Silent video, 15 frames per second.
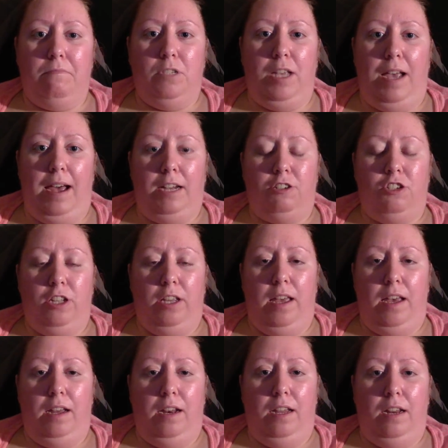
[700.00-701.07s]
actually
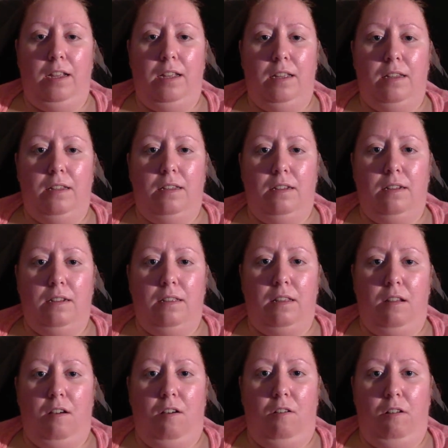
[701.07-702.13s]
edit
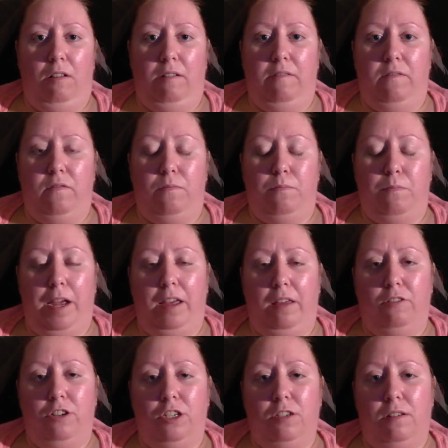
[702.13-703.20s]
all of my
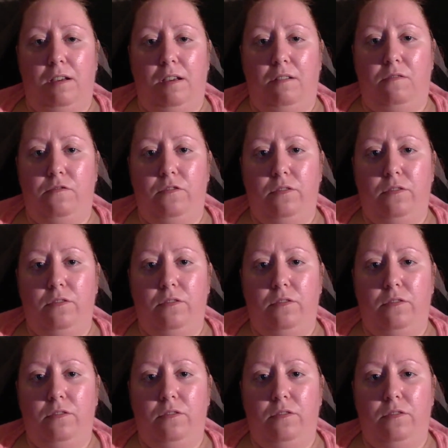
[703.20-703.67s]
other stuff,